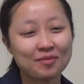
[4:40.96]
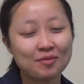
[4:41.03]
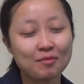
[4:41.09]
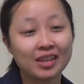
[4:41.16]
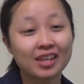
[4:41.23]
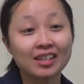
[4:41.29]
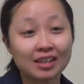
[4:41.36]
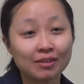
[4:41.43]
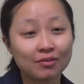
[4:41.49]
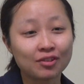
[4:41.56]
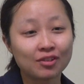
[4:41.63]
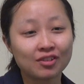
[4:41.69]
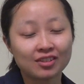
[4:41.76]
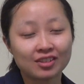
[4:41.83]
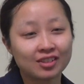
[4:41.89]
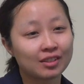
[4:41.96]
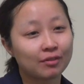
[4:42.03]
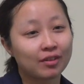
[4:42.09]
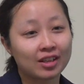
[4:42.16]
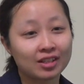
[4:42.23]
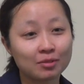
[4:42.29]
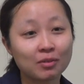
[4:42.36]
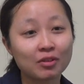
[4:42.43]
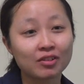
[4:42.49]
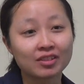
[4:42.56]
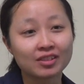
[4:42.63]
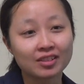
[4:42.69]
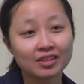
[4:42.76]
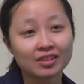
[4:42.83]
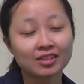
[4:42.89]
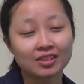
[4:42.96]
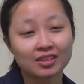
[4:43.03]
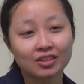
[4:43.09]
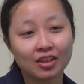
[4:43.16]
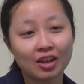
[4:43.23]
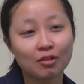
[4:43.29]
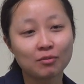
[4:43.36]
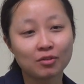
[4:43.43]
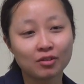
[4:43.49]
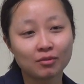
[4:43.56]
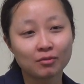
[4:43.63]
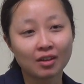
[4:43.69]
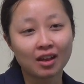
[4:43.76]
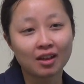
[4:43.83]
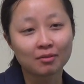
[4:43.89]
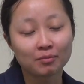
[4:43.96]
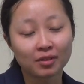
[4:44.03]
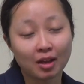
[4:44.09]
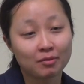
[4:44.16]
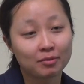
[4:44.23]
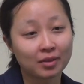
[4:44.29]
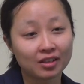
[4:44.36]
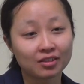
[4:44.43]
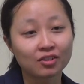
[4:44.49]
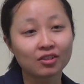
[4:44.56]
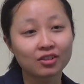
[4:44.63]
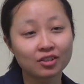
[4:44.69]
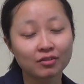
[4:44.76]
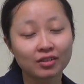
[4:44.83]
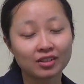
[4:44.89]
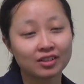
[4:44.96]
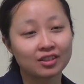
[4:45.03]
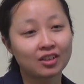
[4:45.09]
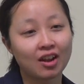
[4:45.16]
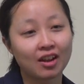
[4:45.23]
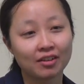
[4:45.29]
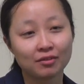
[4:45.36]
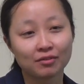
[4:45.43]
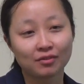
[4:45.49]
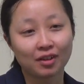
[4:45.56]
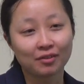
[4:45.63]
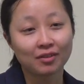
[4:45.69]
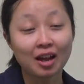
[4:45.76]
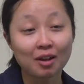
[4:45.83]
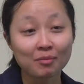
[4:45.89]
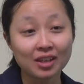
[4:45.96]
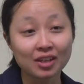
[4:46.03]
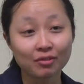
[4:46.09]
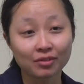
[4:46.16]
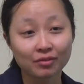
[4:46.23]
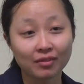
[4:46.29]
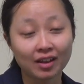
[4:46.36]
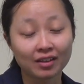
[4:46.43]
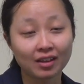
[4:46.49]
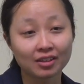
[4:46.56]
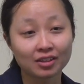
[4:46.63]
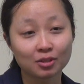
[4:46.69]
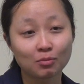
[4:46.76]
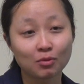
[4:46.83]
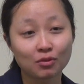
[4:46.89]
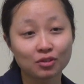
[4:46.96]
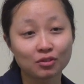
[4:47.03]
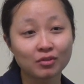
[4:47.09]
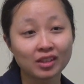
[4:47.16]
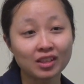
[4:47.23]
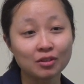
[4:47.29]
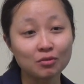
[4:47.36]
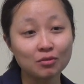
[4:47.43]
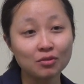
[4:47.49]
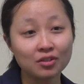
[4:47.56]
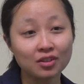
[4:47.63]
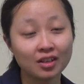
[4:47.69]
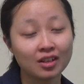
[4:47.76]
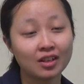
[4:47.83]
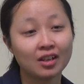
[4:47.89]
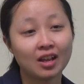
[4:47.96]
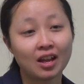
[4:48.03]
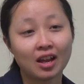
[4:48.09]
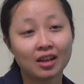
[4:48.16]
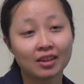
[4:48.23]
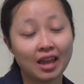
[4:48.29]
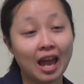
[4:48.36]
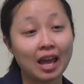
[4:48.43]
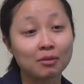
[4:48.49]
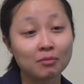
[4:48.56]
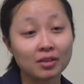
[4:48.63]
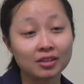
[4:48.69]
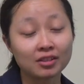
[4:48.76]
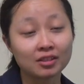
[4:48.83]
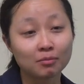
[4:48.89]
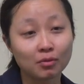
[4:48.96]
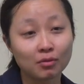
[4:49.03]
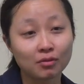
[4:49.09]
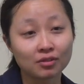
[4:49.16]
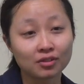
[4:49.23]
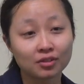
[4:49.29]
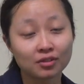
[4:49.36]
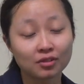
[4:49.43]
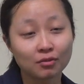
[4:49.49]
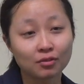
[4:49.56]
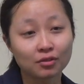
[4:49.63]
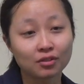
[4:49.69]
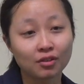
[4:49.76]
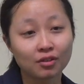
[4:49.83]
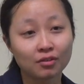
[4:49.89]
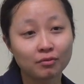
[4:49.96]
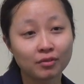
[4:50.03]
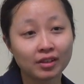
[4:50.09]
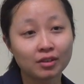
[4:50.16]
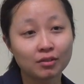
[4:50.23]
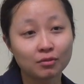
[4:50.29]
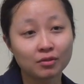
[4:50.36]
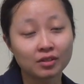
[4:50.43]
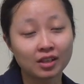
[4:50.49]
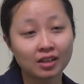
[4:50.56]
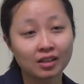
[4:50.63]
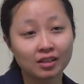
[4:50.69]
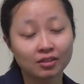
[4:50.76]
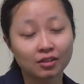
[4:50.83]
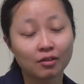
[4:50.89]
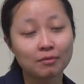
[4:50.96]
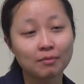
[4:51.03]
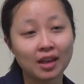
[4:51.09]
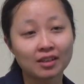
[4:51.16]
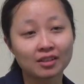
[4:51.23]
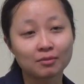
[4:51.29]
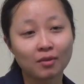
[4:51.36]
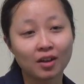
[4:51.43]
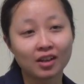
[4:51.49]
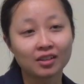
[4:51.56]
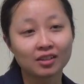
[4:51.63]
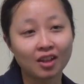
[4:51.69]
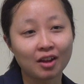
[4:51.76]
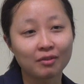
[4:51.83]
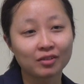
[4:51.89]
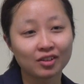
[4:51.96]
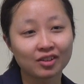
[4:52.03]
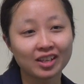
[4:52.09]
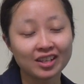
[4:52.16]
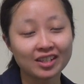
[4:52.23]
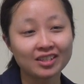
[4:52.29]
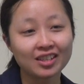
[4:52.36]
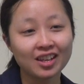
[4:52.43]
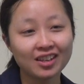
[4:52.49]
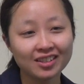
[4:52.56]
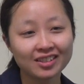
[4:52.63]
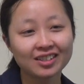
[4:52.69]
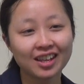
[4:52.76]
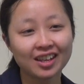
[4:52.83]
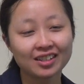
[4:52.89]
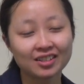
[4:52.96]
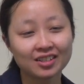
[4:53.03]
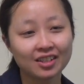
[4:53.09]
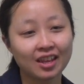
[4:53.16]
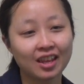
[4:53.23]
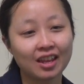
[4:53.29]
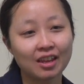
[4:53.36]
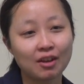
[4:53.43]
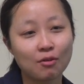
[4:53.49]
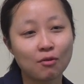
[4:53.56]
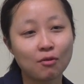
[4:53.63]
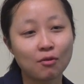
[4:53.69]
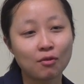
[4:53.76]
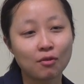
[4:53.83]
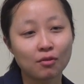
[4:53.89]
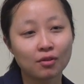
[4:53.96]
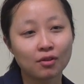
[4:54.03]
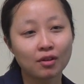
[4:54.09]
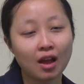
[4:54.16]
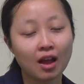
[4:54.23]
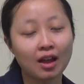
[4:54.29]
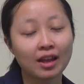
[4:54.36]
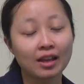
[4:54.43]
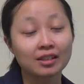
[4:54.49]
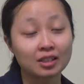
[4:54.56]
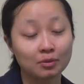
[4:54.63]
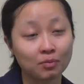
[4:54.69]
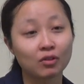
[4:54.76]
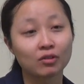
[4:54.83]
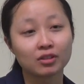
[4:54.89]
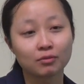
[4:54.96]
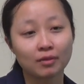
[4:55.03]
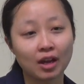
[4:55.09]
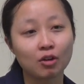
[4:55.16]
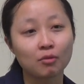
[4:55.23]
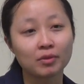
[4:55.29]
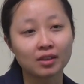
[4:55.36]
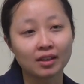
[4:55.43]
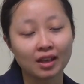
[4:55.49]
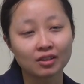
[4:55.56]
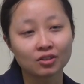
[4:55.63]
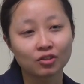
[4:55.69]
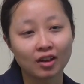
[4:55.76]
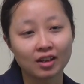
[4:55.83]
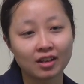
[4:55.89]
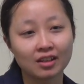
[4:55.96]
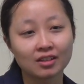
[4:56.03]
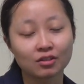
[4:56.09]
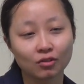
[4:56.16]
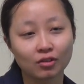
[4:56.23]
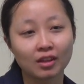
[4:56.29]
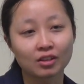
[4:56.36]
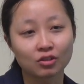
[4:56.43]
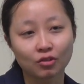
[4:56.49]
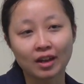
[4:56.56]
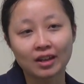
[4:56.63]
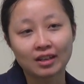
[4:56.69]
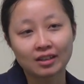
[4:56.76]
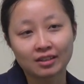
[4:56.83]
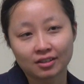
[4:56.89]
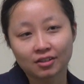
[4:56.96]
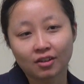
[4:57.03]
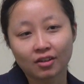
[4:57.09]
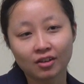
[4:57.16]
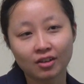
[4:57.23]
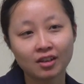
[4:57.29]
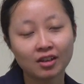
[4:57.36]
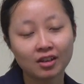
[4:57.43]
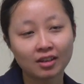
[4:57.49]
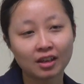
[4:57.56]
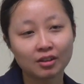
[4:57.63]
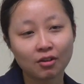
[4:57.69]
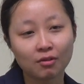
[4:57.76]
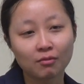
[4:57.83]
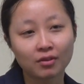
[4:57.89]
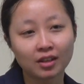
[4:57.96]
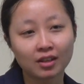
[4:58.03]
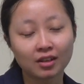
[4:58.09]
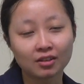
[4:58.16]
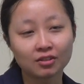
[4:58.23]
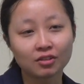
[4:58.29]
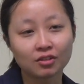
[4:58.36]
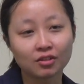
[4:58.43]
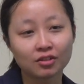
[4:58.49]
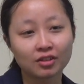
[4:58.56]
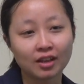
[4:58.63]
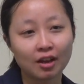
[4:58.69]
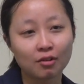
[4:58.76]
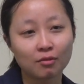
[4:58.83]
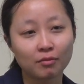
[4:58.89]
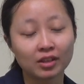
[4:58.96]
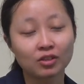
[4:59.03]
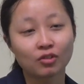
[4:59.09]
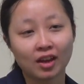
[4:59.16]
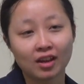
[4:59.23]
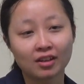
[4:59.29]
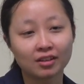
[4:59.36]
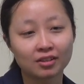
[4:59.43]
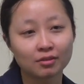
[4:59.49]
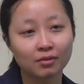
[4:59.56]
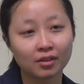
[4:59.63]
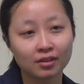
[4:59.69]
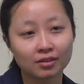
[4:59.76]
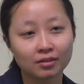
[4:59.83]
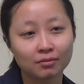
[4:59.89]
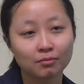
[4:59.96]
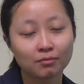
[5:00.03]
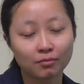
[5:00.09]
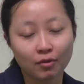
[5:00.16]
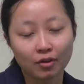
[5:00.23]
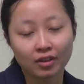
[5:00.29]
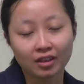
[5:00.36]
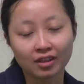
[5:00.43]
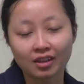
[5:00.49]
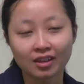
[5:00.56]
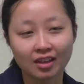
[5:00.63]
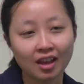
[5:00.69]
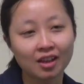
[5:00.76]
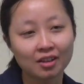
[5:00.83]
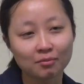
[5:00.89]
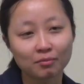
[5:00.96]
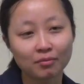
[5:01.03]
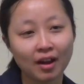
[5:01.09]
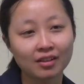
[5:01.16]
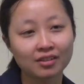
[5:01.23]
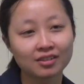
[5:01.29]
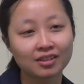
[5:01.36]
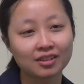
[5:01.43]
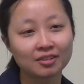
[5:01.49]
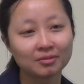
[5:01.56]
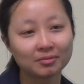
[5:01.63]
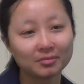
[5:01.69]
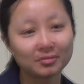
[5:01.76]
we can give you different experiences to help you become a better doctor. And I've come here and found that the support's really good. The admin support's also really good here, so it makes my life a lot easier. And they're all experienced with helping get trainees through their training, so they know what they need to do to help with training as well as working and practicing.